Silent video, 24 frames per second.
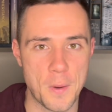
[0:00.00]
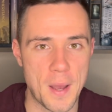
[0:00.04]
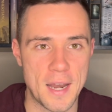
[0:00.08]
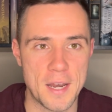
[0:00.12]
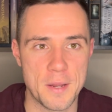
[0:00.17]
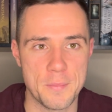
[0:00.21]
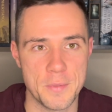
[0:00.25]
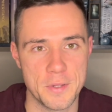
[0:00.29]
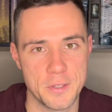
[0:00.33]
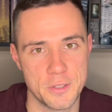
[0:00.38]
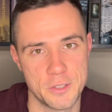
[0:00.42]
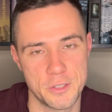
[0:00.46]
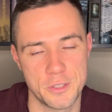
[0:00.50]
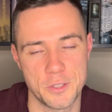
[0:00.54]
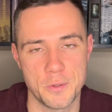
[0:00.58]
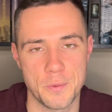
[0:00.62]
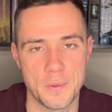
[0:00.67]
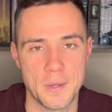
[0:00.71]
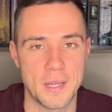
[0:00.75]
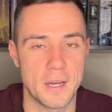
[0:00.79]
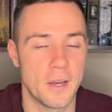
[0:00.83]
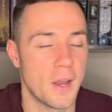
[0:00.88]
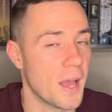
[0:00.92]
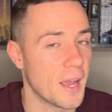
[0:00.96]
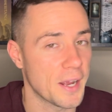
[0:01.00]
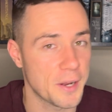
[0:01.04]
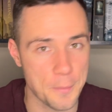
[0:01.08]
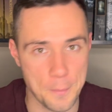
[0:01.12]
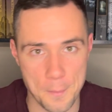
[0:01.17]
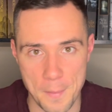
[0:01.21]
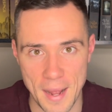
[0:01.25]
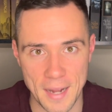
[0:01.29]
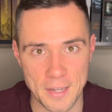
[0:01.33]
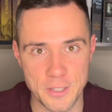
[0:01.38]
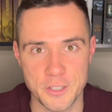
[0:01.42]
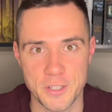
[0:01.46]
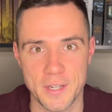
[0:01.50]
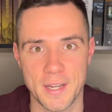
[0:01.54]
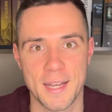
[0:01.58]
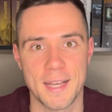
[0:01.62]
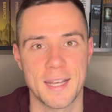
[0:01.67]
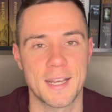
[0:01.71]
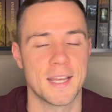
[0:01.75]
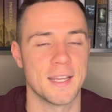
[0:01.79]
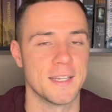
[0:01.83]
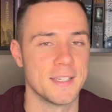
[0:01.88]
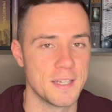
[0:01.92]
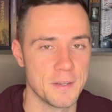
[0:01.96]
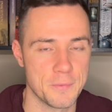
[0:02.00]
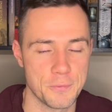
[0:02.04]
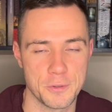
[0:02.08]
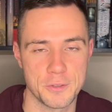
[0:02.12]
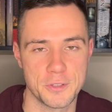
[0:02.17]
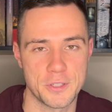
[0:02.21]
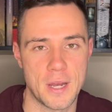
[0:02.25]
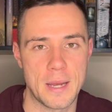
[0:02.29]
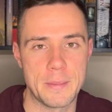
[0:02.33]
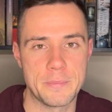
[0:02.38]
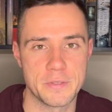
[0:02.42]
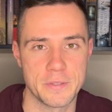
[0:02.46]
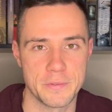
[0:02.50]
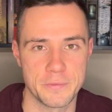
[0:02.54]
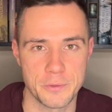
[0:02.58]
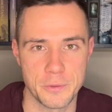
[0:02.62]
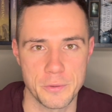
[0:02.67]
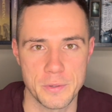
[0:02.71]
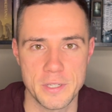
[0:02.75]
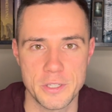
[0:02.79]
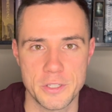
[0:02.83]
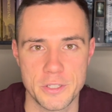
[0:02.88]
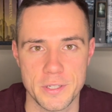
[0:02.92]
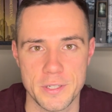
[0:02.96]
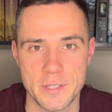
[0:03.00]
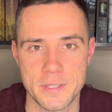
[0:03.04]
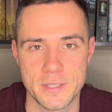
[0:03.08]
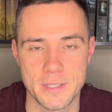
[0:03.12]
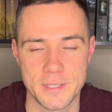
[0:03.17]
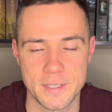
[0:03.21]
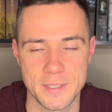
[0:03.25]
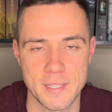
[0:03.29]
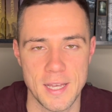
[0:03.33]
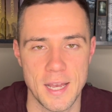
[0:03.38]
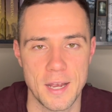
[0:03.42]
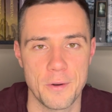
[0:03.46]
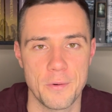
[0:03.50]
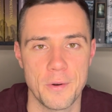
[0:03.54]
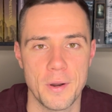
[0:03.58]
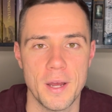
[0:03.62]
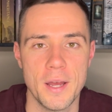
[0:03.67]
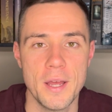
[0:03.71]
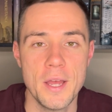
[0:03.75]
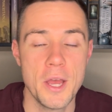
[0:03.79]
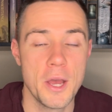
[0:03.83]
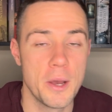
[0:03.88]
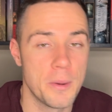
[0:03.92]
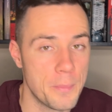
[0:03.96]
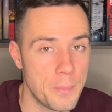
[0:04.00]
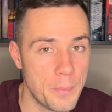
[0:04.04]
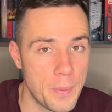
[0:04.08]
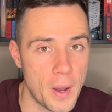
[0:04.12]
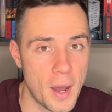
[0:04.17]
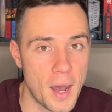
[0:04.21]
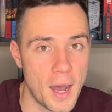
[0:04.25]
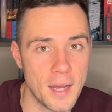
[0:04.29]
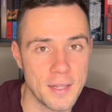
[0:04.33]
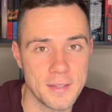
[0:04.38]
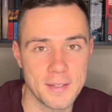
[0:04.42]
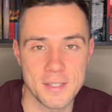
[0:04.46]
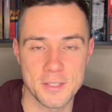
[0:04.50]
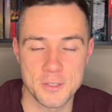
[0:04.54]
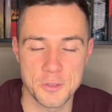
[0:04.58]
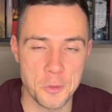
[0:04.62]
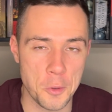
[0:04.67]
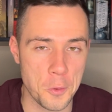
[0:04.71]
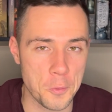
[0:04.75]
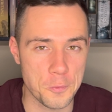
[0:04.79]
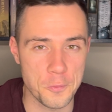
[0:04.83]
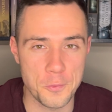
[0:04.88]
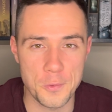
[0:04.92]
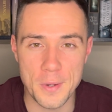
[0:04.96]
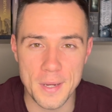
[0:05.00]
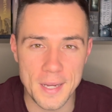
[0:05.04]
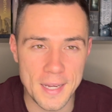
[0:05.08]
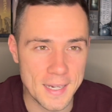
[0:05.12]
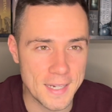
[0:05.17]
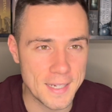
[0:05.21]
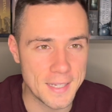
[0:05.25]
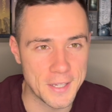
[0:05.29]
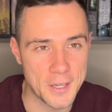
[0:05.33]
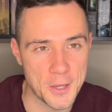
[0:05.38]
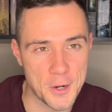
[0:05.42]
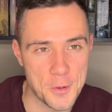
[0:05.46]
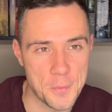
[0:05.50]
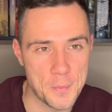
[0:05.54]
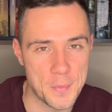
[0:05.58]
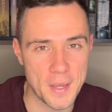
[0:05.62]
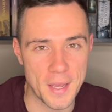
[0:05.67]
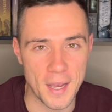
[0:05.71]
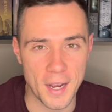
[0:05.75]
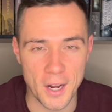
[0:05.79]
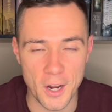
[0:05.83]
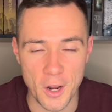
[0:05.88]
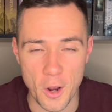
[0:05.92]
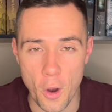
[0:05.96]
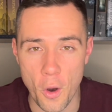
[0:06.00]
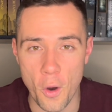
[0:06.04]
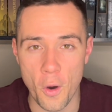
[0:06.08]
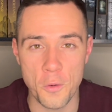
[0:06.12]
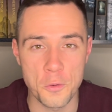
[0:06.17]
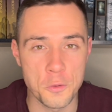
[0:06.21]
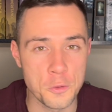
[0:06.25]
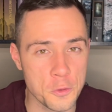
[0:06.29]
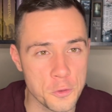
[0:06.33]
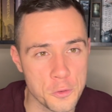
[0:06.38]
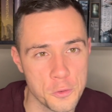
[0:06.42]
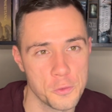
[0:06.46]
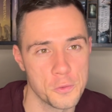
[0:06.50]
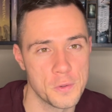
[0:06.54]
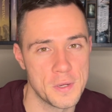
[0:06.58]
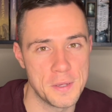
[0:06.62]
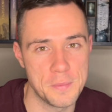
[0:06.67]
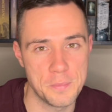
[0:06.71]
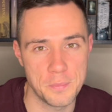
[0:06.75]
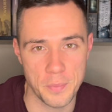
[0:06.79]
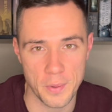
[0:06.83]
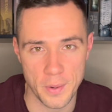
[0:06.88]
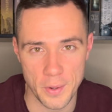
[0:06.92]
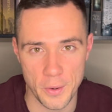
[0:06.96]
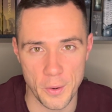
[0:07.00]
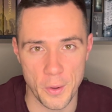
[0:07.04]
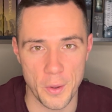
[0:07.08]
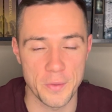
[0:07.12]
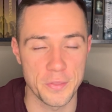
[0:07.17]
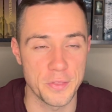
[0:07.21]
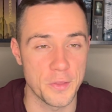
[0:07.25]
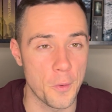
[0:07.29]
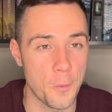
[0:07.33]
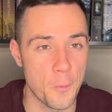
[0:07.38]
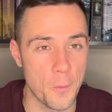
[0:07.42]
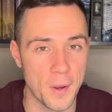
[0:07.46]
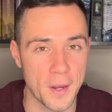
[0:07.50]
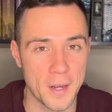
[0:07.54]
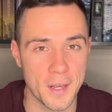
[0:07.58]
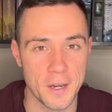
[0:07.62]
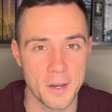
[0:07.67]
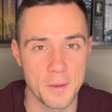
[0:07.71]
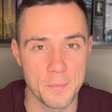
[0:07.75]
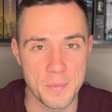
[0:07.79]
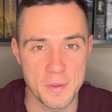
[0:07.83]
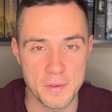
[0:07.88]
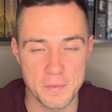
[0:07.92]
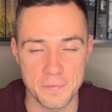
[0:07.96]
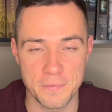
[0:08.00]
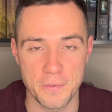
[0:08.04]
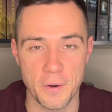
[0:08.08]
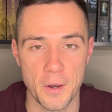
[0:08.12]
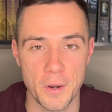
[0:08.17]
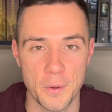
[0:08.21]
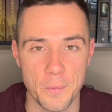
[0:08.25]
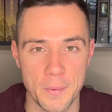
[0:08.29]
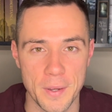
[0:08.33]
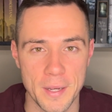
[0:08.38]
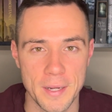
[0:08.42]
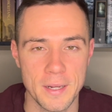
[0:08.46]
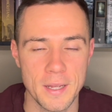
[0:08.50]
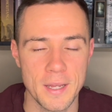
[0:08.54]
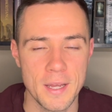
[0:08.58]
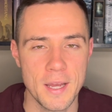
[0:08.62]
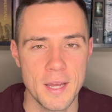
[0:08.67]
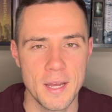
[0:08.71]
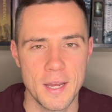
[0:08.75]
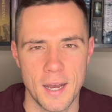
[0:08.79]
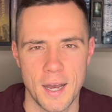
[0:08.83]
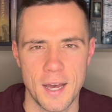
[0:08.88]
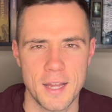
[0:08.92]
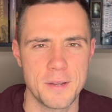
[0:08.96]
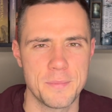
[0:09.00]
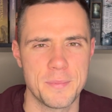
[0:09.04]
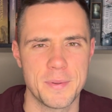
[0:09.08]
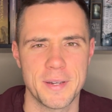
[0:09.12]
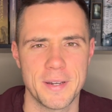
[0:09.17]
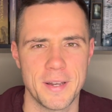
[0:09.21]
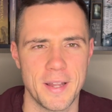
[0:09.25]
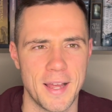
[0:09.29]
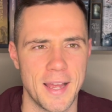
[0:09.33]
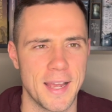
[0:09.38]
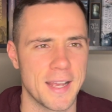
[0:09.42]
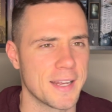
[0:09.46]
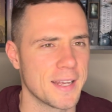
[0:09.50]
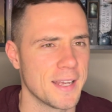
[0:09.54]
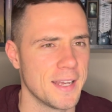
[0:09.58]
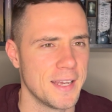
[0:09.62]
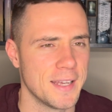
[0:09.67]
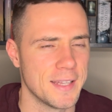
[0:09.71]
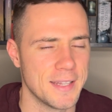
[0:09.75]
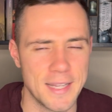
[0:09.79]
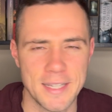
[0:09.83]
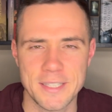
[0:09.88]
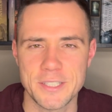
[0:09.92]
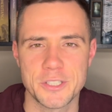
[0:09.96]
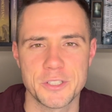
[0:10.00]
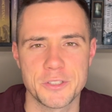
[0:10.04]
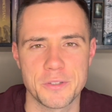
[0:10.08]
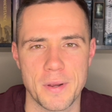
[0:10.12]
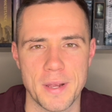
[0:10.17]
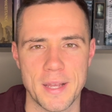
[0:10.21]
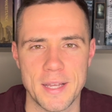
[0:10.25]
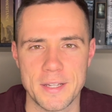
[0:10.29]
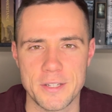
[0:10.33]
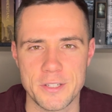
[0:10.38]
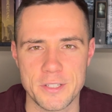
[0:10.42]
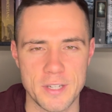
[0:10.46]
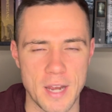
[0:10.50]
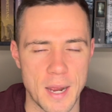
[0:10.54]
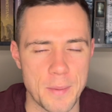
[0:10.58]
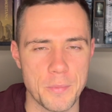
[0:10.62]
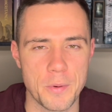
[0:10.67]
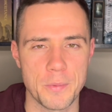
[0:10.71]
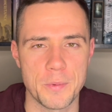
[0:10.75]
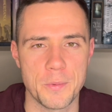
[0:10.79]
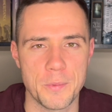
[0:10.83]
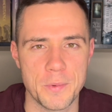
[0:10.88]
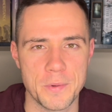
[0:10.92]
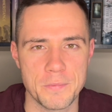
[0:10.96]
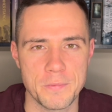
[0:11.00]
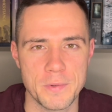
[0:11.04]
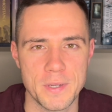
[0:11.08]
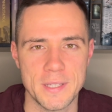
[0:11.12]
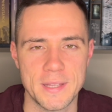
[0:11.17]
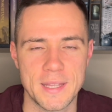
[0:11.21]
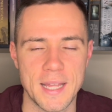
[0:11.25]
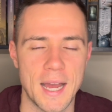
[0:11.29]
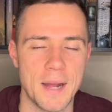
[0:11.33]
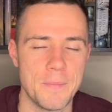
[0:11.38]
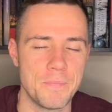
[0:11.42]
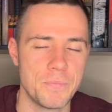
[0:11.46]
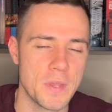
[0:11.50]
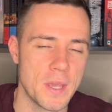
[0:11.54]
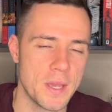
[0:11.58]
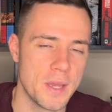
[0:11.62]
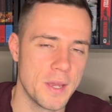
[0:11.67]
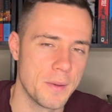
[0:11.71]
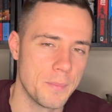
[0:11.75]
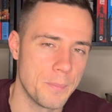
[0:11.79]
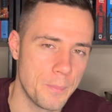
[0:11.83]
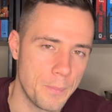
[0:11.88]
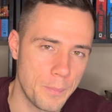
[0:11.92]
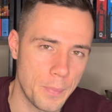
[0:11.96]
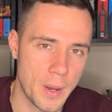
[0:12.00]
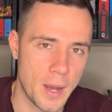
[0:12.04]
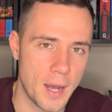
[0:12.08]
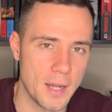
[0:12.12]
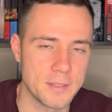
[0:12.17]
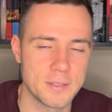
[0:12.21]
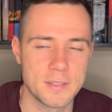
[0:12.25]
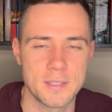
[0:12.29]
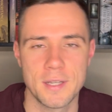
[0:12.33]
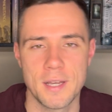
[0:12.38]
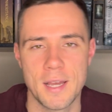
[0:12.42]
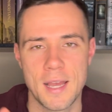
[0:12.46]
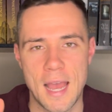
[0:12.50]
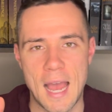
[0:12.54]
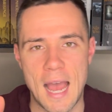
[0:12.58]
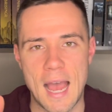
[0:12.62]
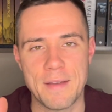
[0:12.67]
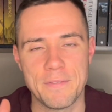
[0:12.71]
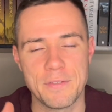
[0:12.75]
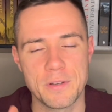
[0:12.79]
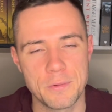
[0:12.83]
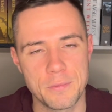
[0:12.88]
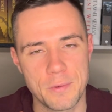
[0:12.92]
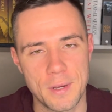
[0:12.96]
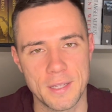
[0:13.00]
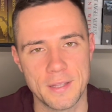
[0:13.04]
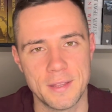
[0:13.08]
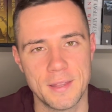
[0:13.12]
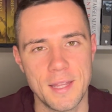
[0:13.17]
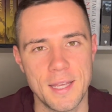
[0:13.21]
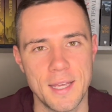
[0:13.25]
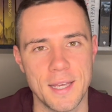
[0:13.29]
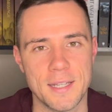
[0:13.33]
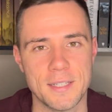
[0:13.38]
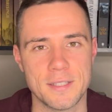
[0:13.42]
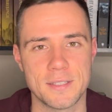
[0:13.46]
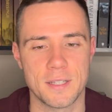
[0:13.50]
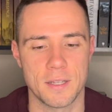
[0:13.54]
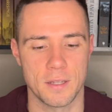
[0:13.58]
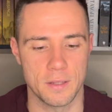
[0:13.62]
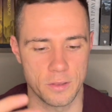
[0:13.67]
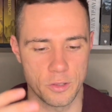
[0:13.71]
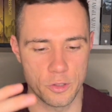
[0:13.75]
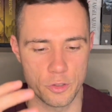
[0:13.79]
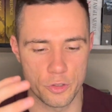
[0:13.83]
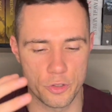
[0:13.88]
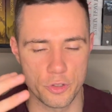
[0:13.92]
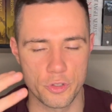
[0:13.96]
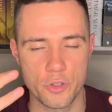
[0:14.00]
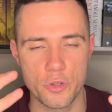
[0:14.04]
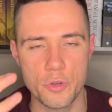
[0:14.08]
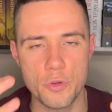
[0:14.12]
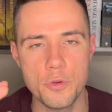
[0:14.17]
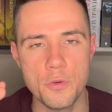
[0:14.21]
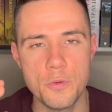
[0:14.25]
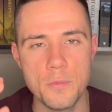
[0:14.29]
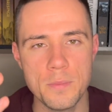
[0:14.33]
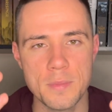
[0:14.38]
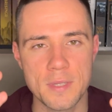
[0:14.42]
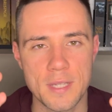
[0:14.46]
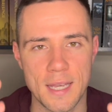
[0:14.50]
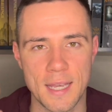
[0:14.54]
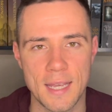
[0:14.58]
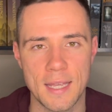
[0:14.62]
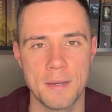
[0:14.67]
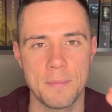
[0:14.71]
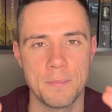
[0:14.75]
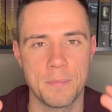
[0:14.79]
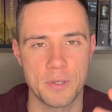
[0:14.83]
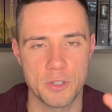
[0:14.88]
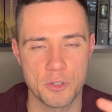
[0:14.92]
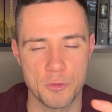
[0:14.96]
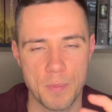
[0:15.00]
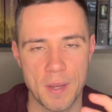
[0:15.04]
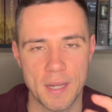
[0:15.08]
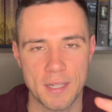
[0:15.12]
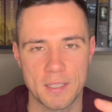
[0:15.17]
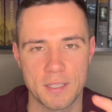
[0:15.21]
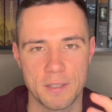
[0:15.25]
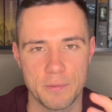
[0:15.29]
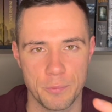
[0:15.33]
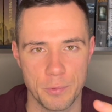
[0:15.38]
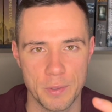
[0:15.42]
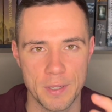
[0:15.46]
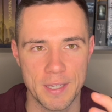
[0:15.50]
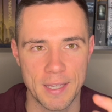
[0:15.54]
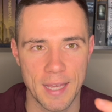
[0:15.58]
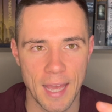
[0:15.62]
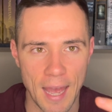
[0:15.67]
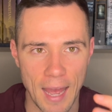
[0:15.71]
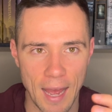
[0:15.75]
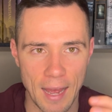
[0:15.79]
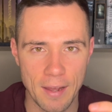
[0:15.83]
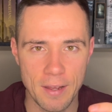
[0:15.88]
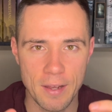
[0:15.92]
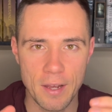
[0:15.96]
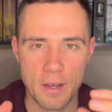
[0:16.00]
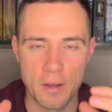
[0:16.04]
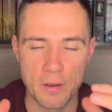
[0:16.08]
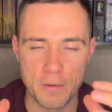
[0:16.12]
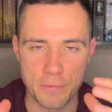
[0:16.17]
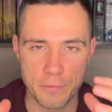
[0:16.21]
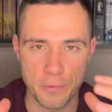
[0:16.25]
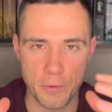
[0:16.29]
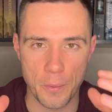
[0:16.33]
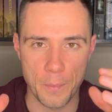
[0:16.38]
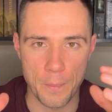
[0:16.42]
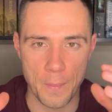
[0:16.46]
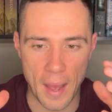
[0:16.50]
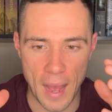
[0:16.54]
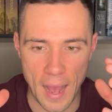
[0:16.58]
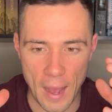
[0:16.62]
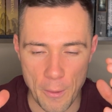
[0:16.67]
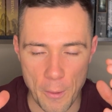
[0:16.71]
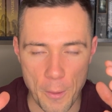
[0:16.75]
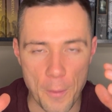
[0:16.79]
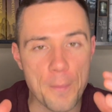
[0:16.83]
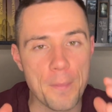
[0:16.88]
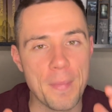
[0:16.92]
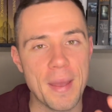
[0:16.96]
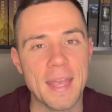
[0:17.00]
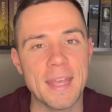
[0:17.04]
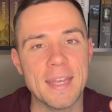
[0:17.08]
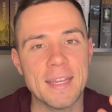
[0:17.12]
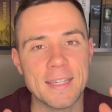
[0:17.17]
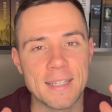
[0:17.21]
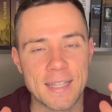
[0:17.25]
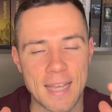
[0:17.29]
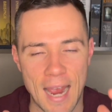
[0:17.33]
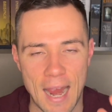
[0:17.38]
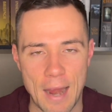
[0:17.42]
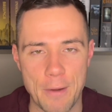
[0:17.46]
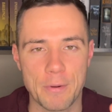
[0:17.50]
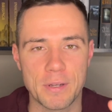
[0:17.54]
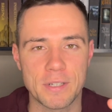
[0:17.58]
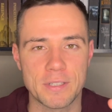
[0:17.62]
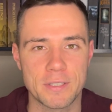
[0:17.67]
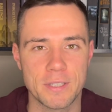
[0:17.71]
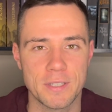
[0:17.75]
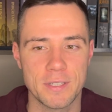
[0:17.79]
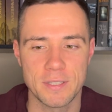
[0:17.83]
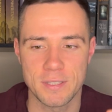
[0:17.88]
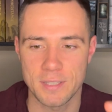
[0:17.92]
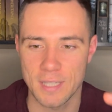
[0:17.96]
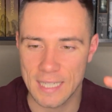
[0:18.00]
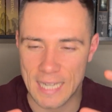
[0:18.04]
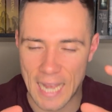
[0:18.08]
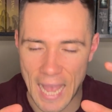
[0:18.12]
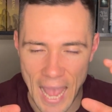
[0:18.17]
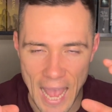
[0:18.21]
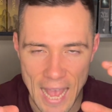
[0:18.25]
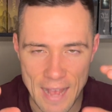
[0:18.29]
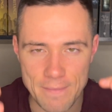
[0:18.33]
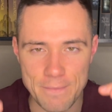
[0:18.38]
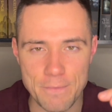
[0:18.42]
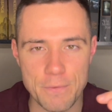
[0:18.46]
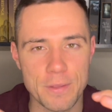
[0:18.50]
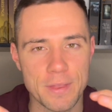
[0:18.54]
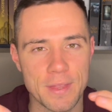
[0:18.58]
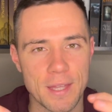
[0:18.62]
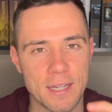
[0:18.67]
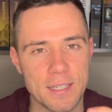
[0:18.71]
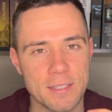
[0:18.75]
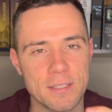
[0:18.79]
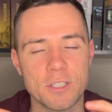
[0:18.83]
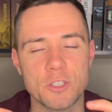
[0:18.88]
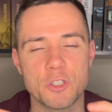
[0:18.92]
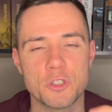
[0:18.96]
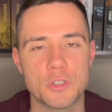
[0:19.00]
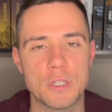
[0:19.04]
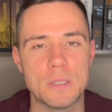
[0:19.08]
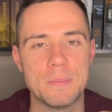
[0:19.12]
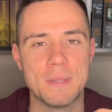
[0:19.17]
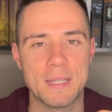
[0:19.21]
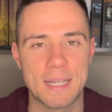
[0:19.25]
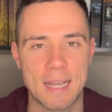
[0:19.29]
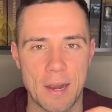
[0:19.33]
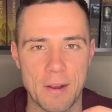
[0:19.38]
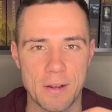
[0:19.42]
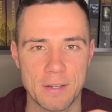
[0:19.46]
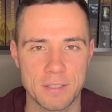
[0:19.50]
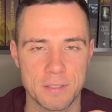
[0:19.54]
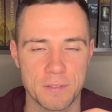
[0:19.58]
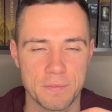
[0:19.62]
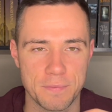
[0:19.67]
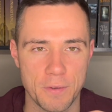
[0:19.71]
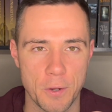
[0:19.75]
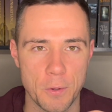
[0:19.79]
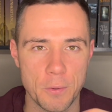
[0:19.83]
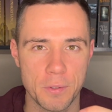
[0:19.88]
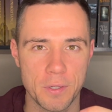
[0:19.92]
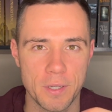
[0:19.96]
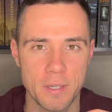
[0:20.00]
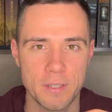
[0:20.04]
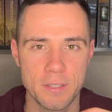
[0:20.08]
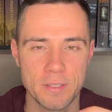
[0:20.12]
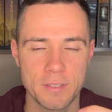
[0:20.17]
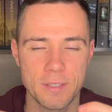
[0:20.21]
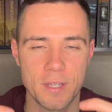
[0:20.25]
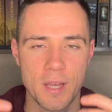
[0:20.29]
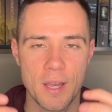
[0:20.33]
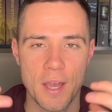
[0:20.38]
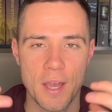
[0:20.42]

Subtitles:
elements to it like magic and different types of creatures, etc., but there's not really going to be a concrete plot that we're going to be following, I'd have been like, that's strange, I probably wouldn't read that. But having read this, the zoomed in perspective we get from our main characters, like everything is extremely character focused,